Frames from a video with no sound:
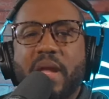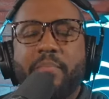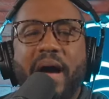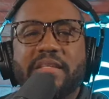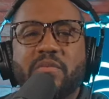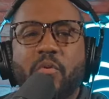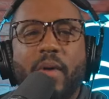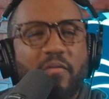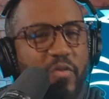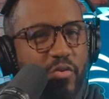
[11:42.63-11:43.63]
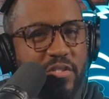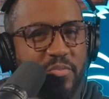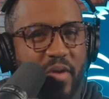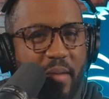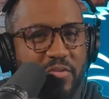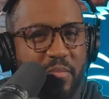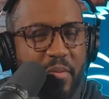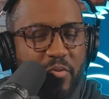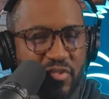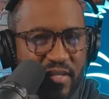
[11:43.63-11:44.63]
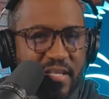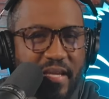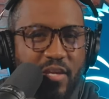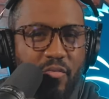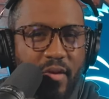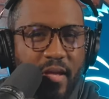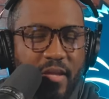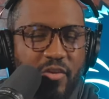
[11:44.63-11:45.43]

is made possible by viewers, subscribers, and members just like you.